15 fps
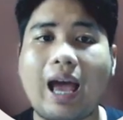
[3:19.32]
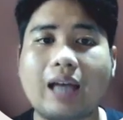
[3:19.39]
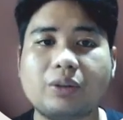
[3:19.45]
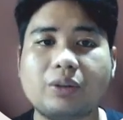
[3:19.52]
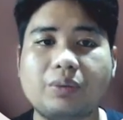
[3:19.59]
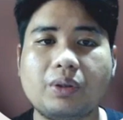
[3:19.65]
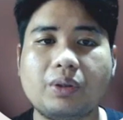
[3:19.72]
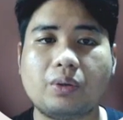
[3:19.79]

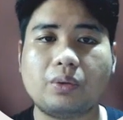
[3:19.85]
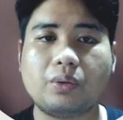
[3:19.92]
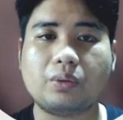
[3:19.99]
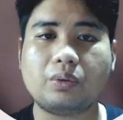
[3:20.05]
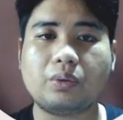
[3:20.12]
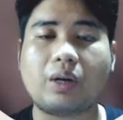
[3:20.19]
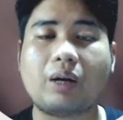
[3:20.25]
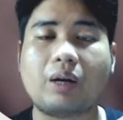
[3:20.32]
As we
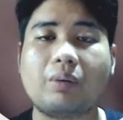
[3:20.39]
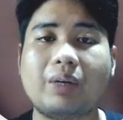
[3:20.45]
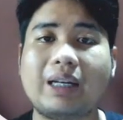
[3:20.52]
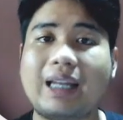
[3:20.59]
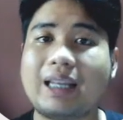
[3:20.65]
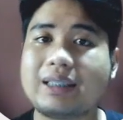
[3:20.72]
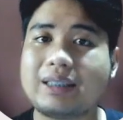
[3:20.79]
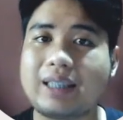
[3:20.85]
go to our
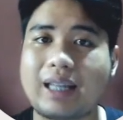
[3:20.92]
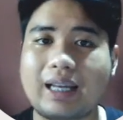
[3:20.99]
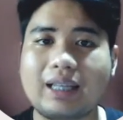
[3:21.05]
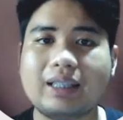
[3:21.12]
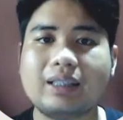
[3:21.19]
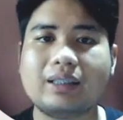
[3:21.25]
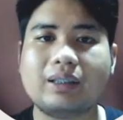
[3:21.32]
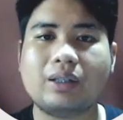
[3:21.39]
next
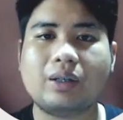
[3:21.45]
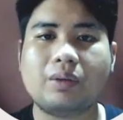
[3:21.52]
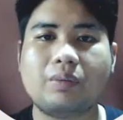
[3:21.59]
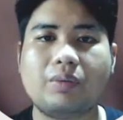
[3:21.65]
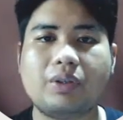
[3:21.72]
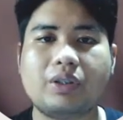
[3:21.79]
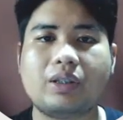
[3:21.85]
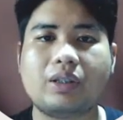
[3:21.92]
slide,
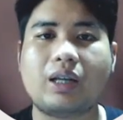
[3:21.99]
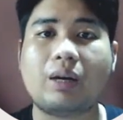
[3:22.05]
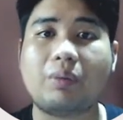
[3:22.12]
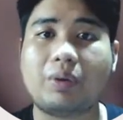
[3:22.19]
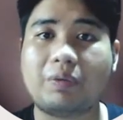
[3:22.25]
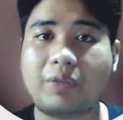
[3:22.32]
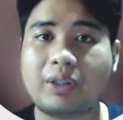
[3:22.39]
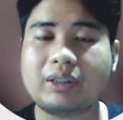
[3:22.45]
which is
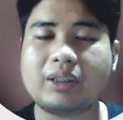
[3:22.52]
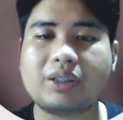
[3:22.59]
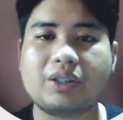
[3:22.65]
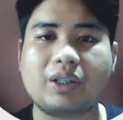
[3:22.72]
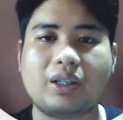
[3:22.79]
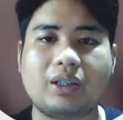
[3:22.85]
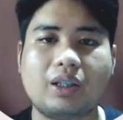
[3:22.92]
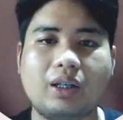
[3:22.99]
our first
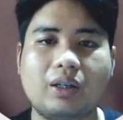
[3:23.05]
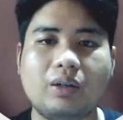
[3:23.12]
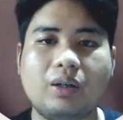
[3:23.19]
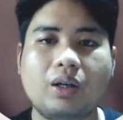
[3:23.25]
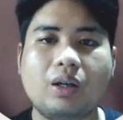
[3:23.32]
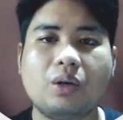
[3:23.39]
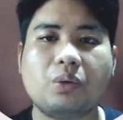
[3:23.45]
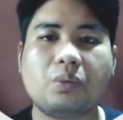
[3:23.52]
agenda,
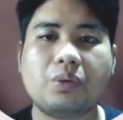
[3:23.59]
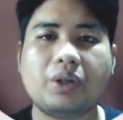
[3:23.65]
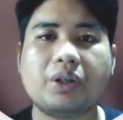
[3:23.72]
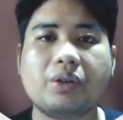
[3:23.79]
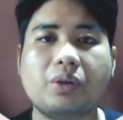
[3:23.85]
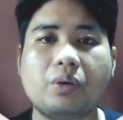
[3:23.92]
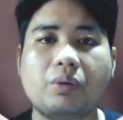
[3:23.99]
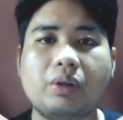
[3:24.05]
we
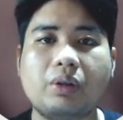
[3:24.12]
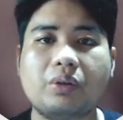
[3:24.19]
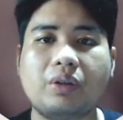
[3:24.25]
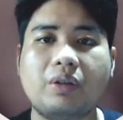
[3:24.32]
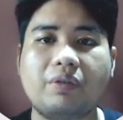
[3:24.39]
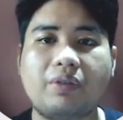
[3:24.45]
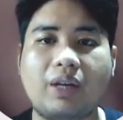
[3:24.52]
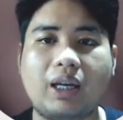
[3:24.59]
are going to
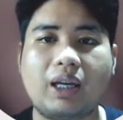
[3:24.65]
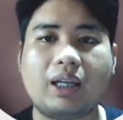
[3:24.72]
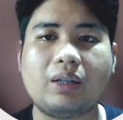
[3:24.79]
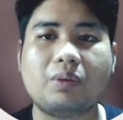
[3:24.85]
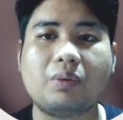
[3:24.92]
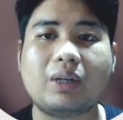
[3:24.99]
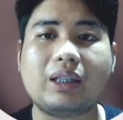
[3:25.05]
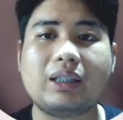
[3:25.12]

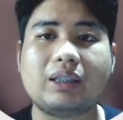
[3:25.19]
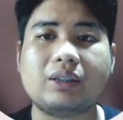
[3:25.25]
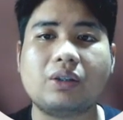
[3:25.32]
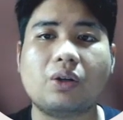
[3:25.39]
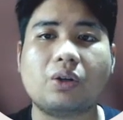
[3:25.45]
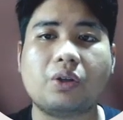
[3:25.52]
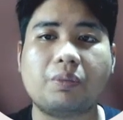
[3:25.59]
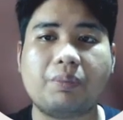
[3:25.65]
define what
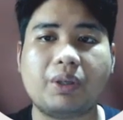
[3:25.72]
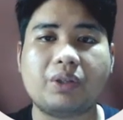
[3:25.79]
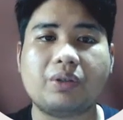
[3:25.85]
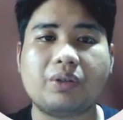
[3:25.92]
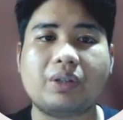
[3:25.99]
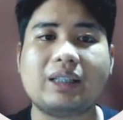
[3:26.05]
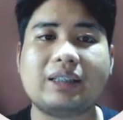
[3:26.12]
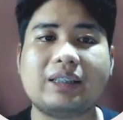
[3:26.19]
is
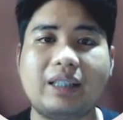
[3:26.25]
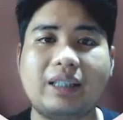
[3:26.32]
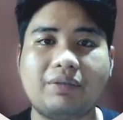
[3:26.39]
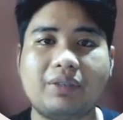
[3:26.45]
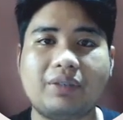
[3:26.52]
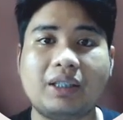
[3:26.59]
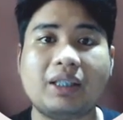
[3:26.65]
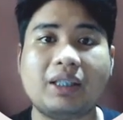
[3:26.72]
occupational
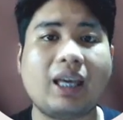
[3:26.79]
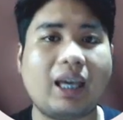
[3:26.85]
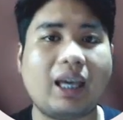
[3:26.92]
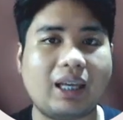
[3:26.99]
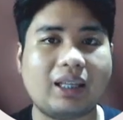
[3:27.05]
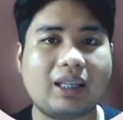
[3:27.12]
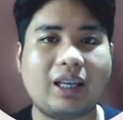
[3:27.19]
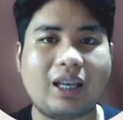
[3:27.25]
safety
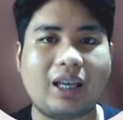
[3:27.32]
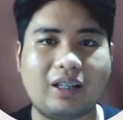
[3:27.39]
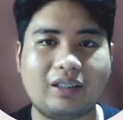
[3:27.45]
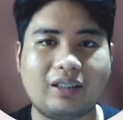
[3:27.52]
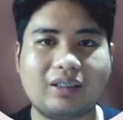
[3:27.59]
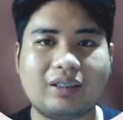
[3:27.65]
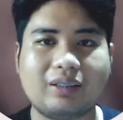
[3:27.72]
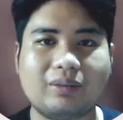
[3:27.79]
and
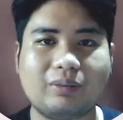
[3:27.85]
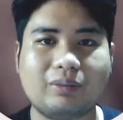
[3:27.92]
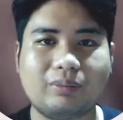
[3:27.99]
health.